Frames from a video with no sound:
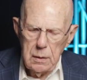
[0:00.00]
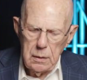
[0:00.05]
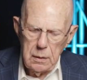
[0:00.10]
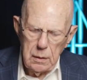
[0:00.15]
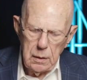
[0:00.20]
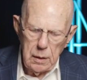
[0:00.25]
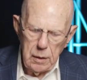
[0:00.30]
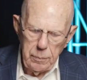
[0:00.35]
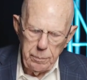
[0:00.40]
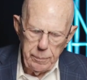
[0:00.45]

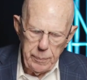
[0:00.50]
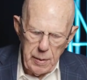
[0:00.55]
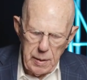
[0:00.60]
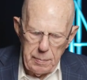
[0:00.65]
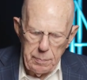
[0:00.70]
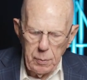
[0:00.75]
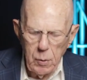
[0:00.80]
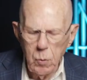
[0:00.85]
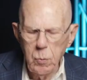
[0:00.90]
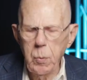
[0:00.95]
uh,
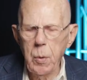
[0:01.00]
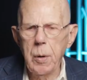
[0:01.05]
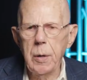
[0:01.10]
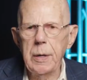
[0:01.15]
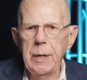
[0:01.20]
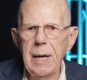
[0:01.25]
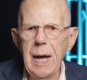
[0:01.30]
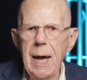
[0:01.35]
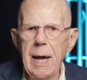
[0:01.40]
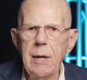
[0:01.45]
people were
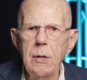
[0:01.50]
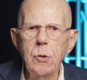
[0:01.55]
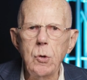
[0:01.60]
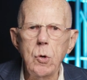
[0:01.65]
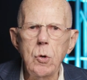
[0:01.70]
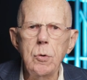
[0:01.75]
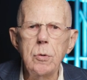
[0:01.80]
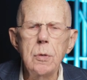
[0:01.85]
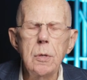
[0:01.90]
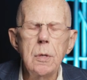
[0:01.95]

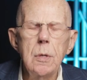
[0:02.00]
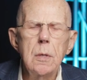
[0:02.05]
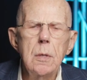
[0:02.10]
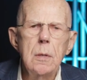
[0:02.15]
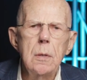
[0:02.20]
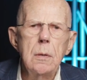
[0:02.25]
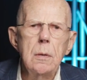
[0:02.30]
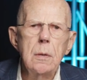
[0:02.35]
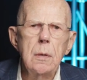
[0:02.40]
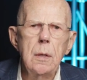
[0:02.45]
gathered
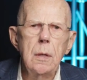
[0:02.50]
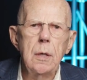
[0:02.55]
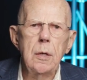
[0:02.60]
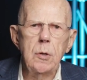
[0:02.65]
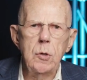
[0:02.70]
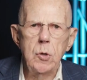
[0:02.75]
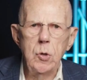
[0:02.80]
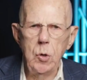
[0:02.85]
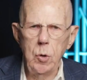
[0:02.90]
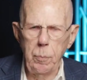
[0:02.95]
uh,
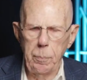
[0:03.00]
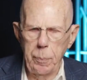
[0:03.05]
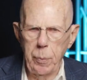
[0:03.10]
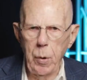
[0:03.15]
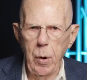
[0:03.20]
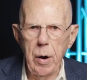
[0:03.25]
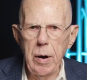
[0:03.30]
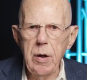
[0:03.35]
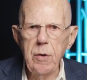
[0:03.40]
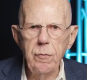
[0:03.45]
to
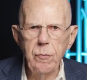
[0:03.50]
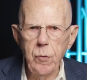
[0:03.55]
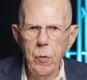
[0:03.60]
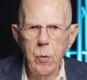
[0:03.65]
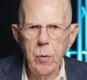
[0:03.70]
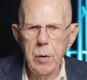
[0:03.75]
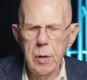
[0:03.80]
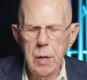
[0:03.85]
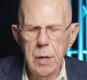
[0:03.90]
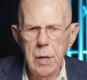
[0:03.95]
pray
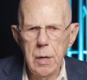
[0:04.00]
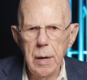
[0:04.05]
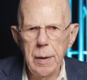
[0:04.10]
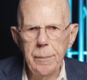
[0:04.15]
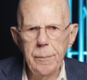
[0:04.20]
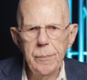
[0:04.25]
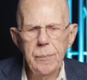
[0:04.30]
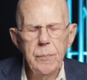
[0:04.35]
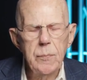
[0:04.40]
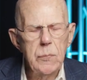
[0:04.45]
for
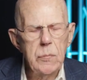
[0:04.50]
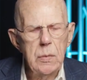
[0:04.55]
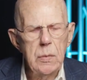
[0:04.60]
him.